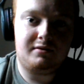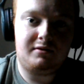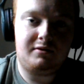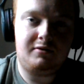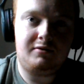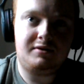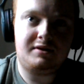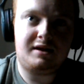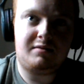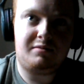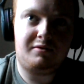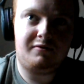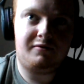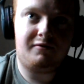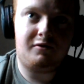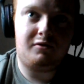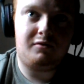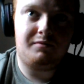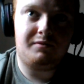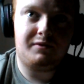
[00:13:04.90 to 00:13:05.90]
who's
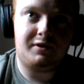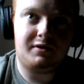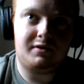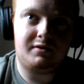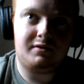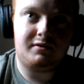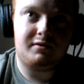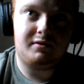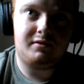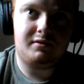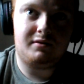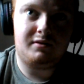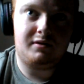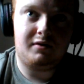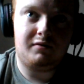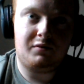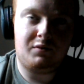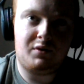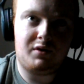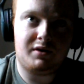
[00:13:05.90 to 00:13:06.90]
outperformed the
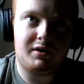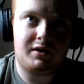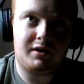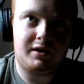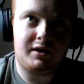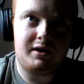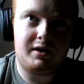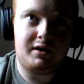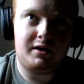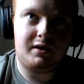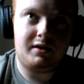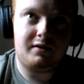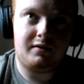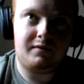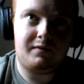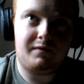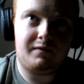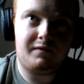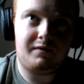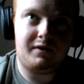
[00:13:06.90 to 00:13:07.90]
other one?
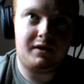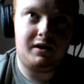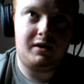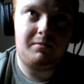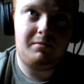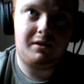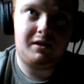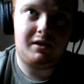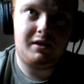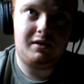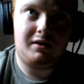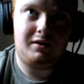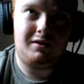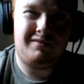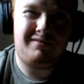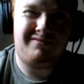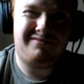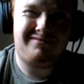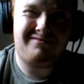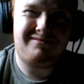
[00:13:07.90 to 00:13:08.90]
Felipe.
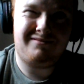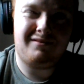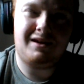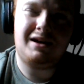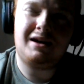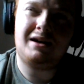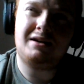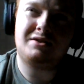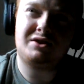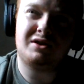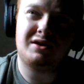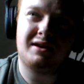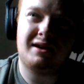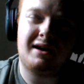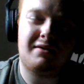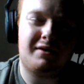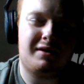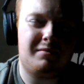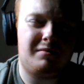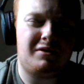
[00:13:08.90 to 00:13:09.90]
Actually,
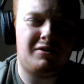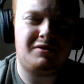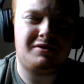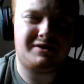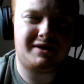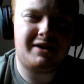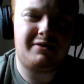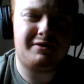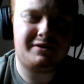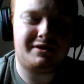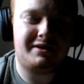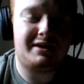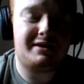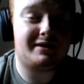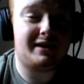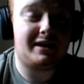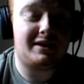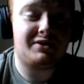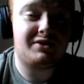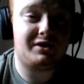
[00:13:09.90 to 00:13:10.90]
I think Marcus Ericsson
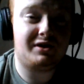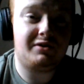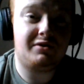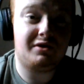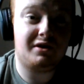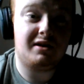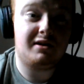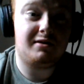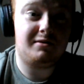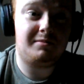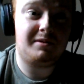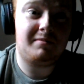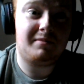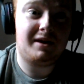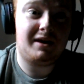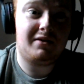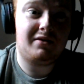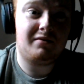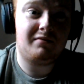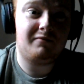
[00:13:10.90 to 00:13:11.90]
has actually done a little bit
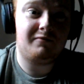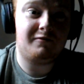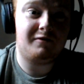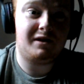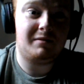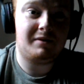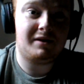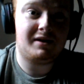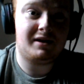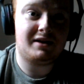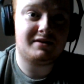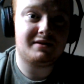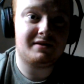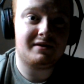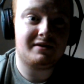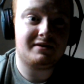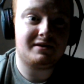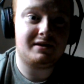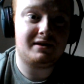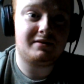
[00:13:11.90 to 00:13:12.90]
better than Felipe Nasr
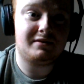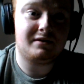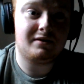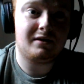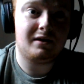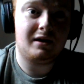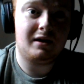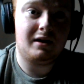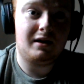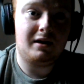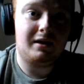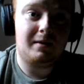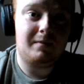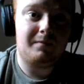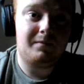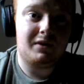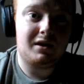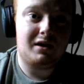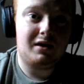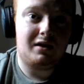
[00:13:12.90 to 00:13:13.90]
this season.
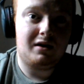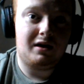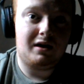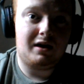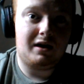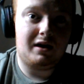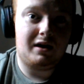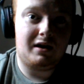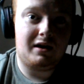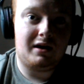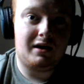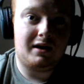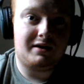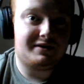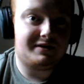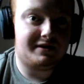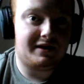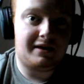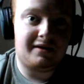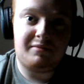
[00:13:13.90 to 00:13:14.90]
As
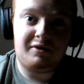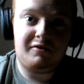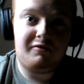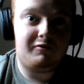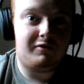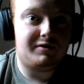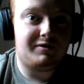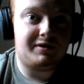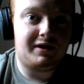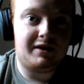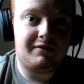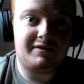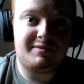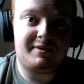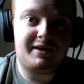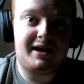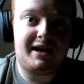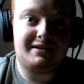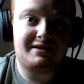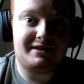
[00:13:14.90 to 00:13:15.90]
I say, they're both great drivers,
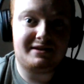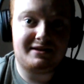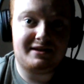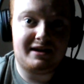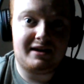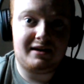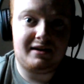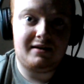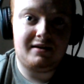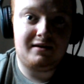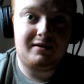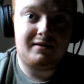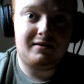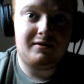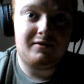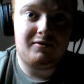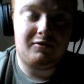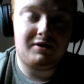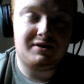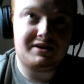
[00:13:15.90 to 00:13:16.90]
but as I
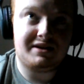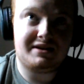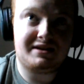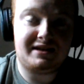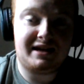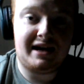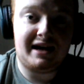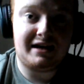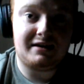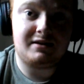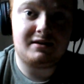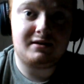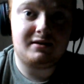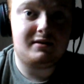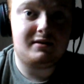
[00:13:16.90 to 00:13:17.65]
said,